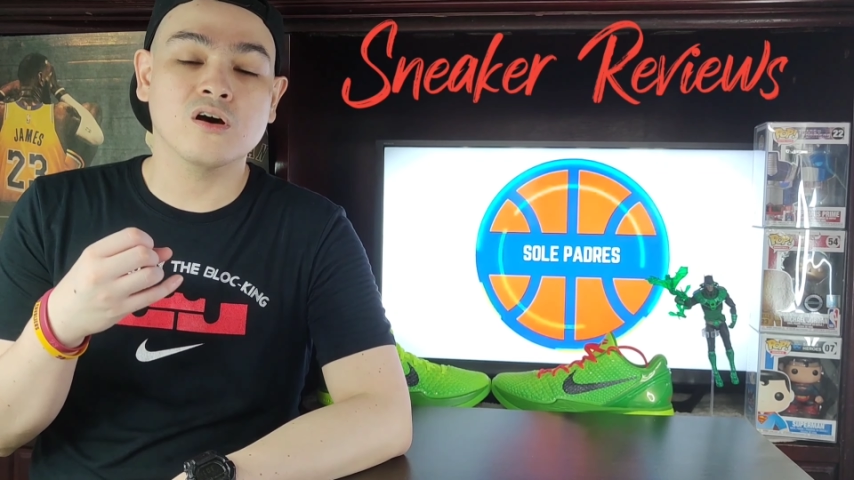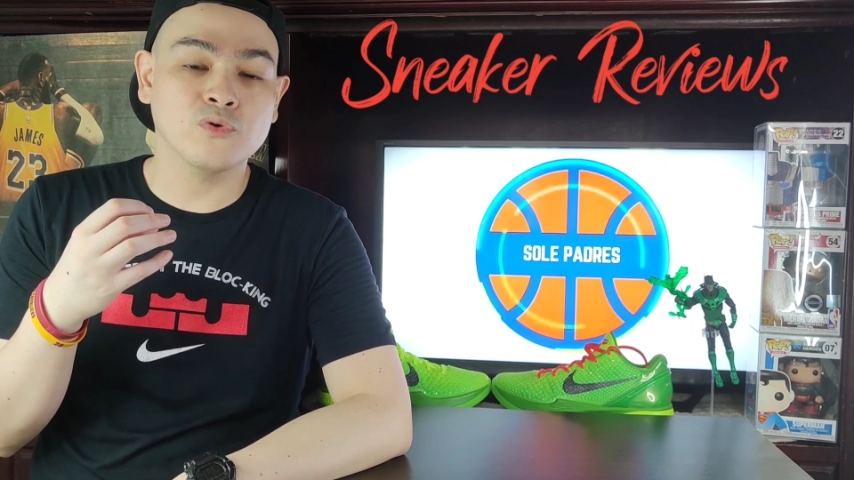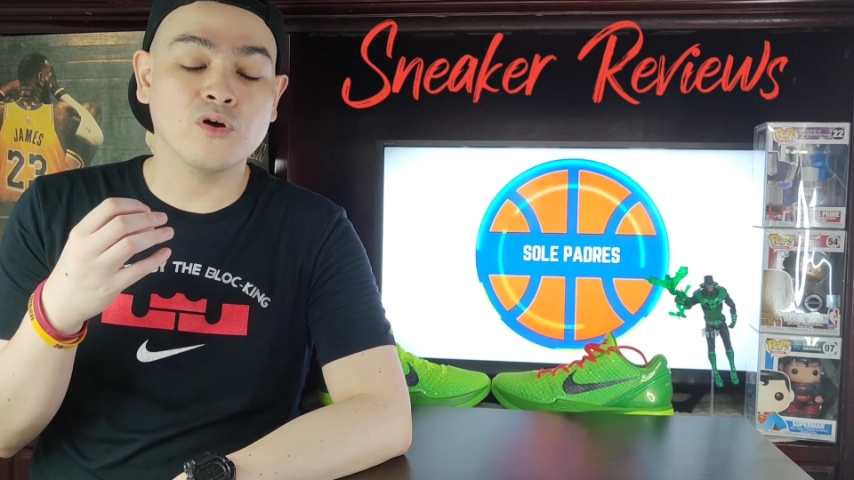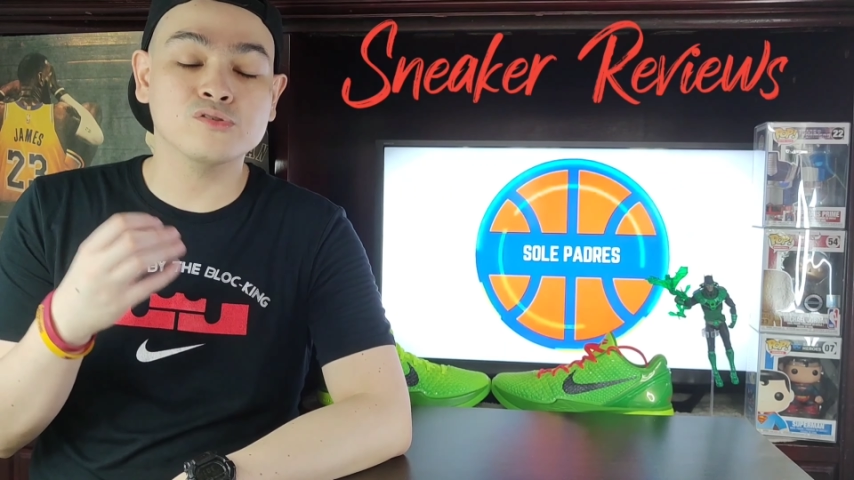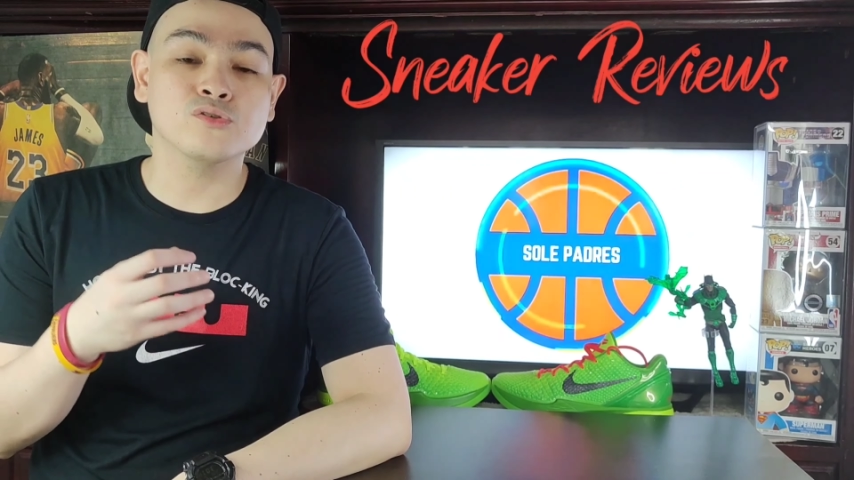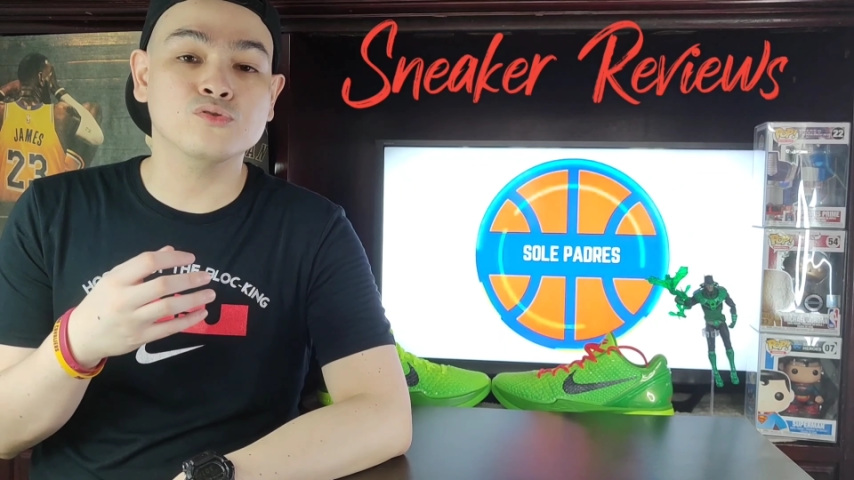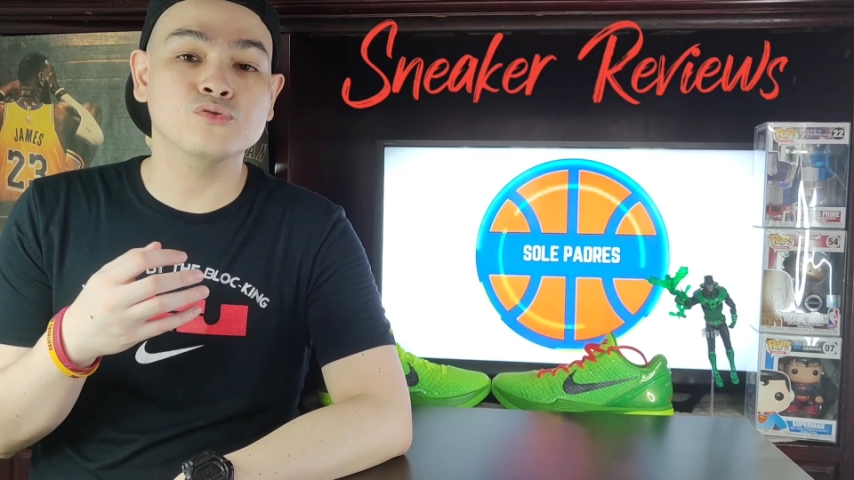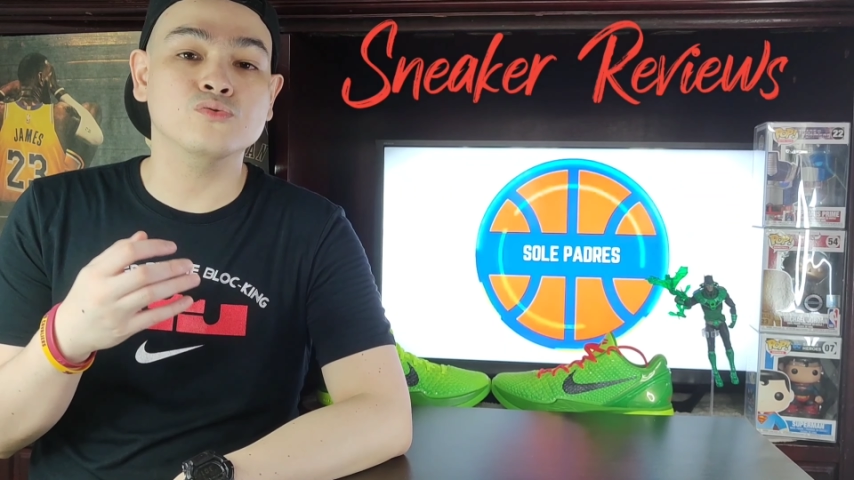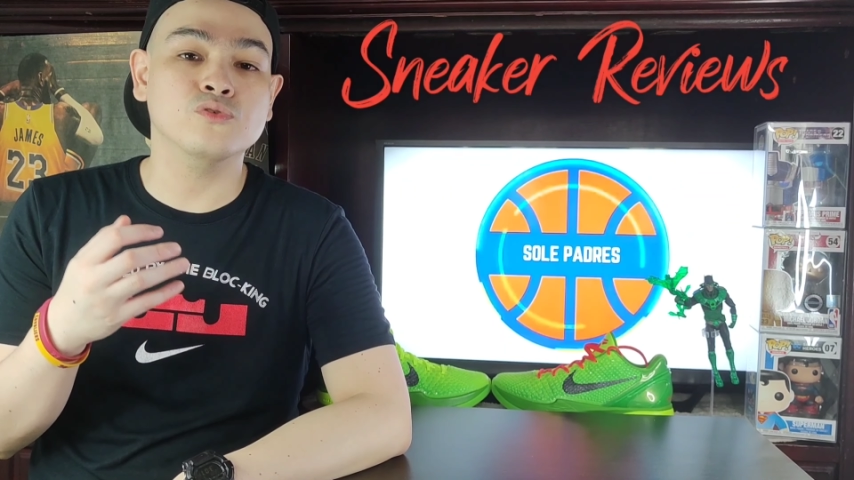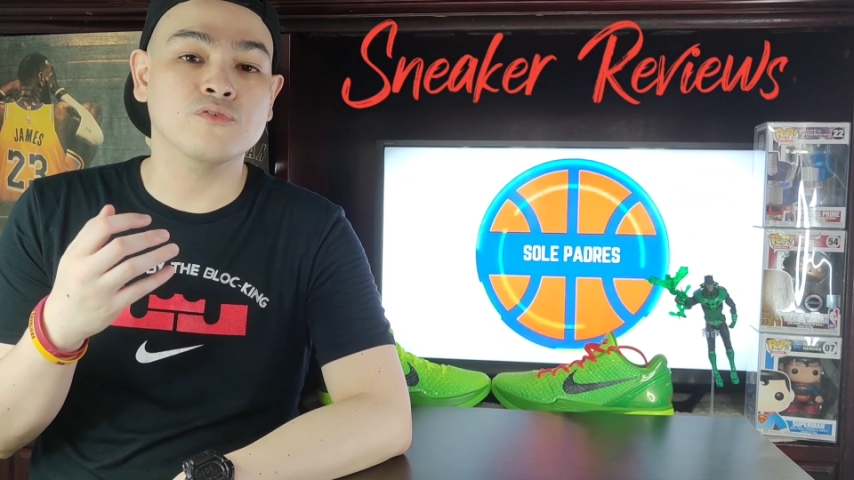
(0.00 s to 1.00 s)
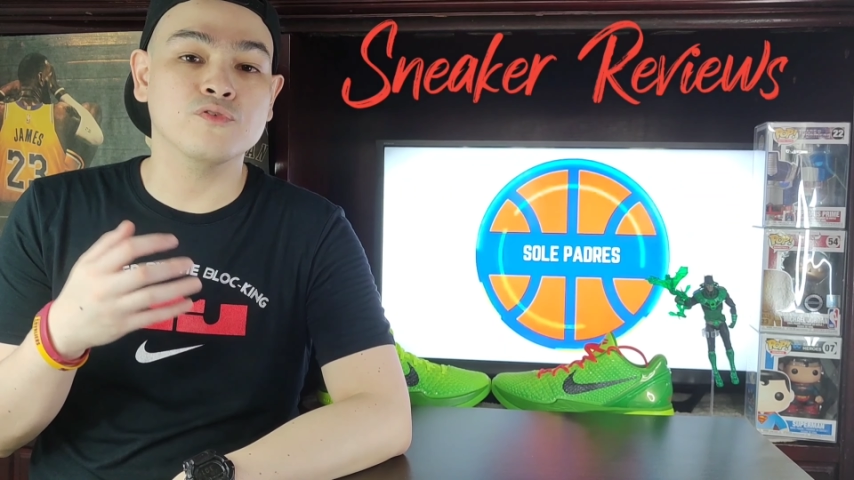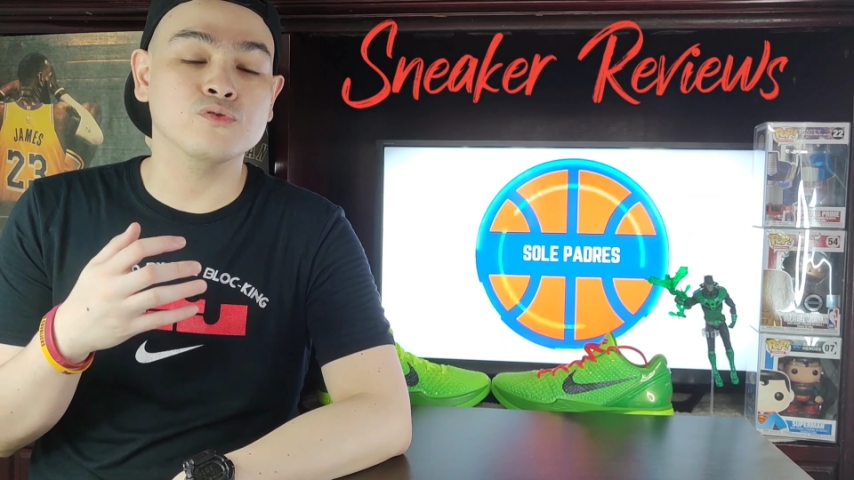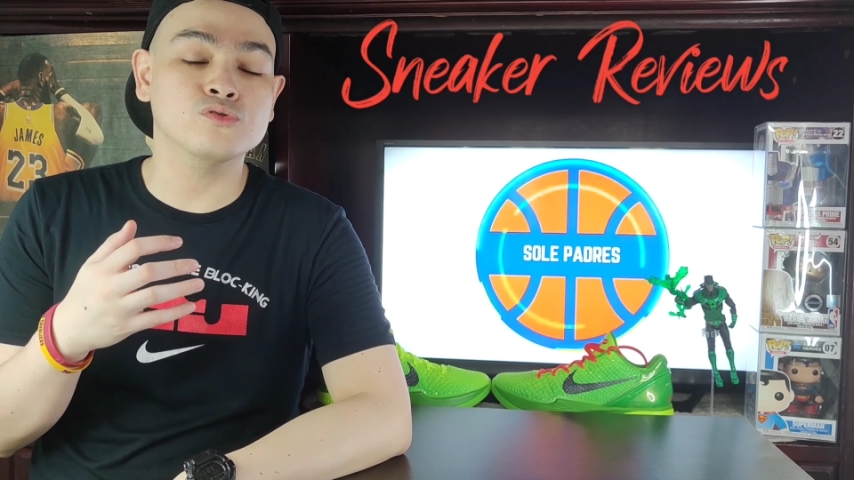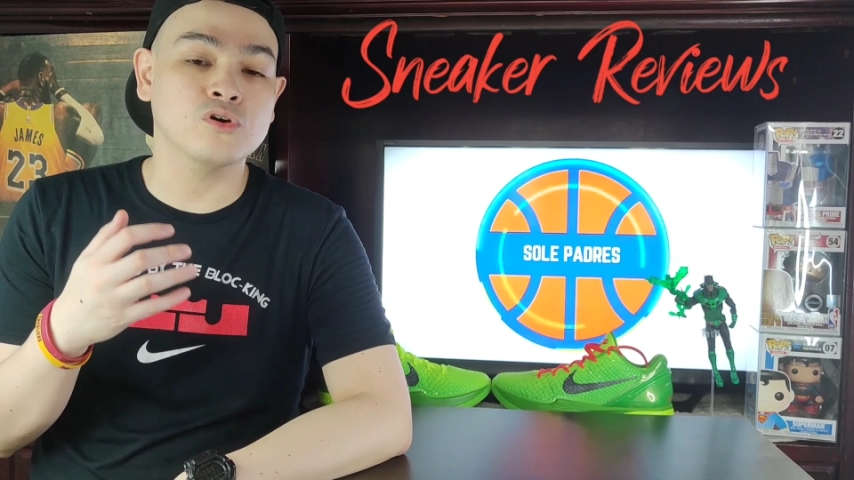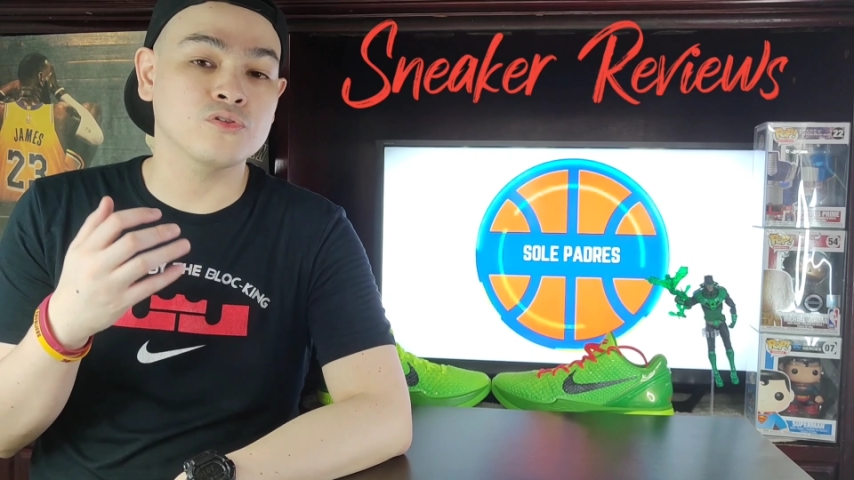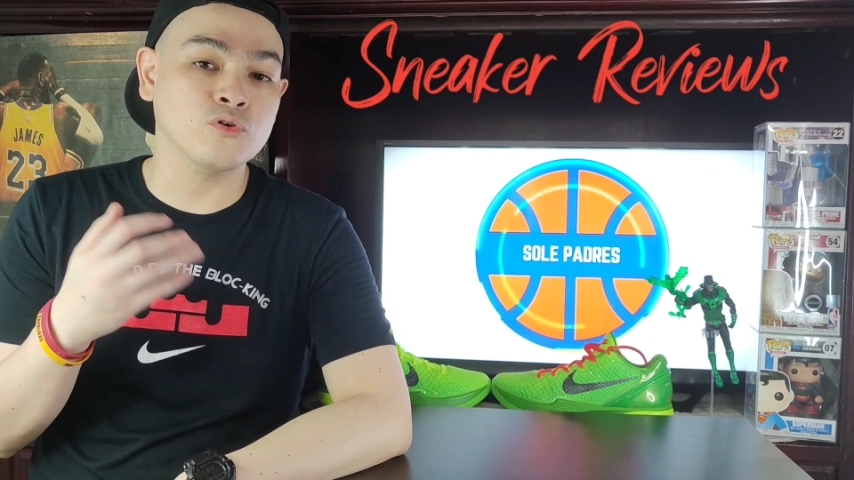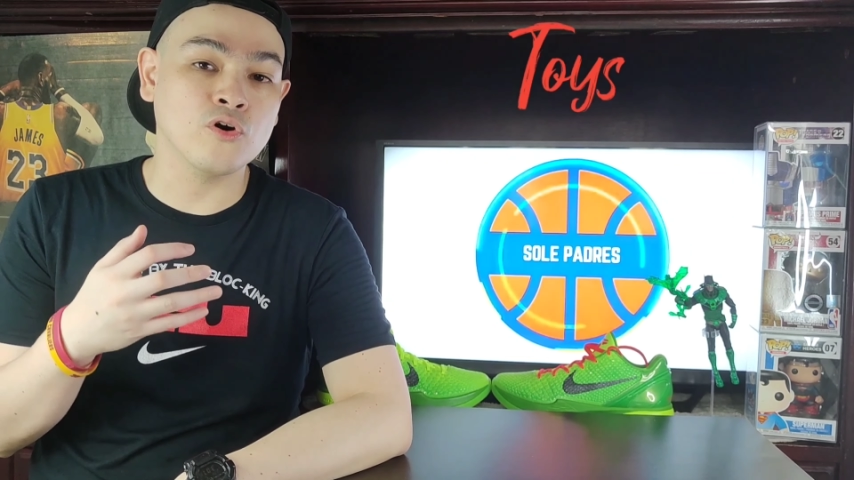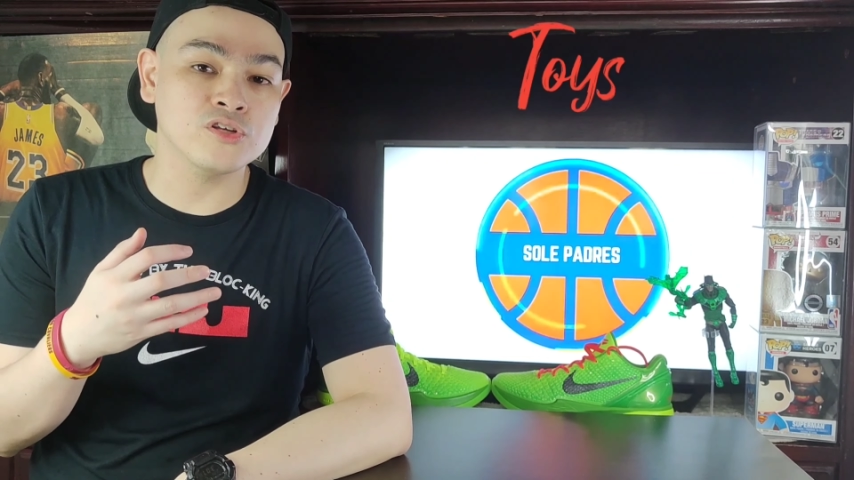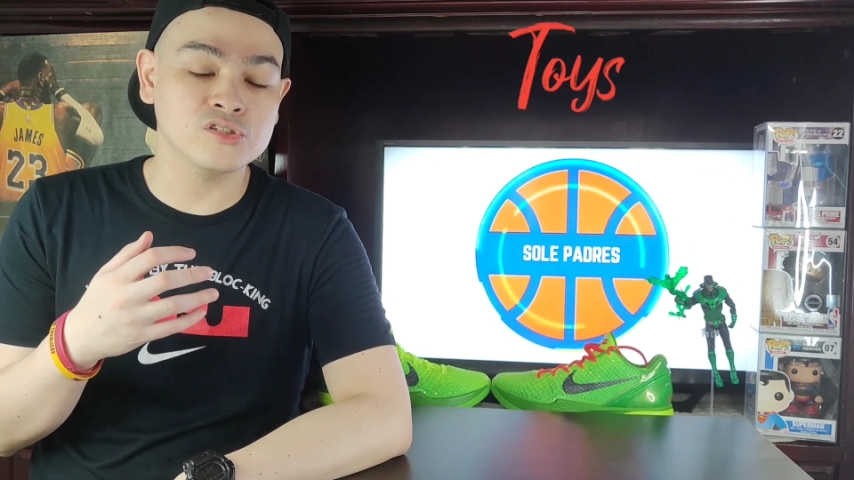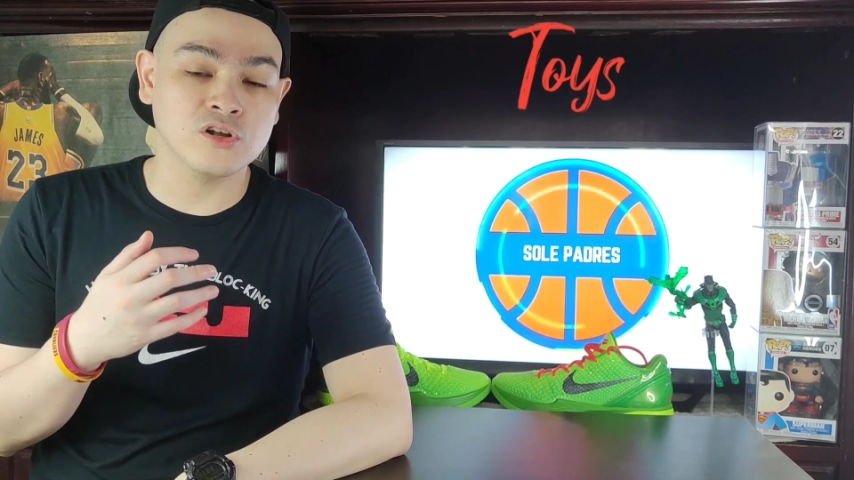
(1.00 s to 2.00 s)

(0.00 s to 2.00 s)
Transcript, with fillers: We also do reviews on toys,